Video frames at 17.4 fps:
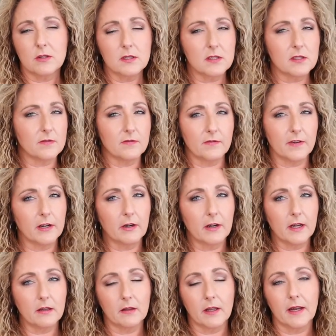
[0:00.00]
This is
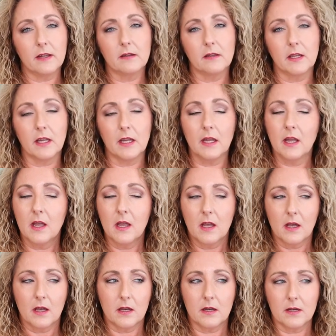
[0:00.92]
very lightly
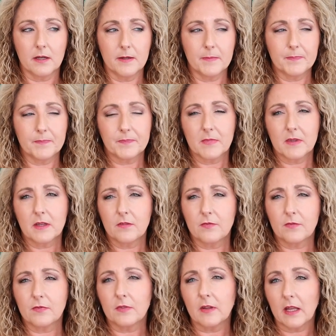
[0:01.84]
um,
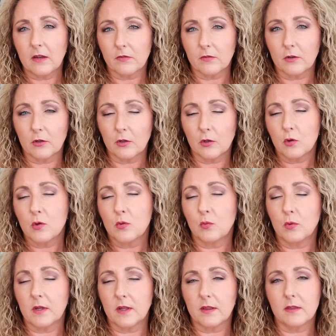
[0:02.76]
flavored
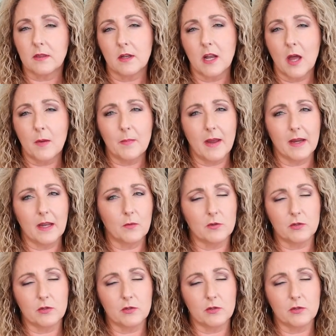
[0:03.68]
with the nutmeg.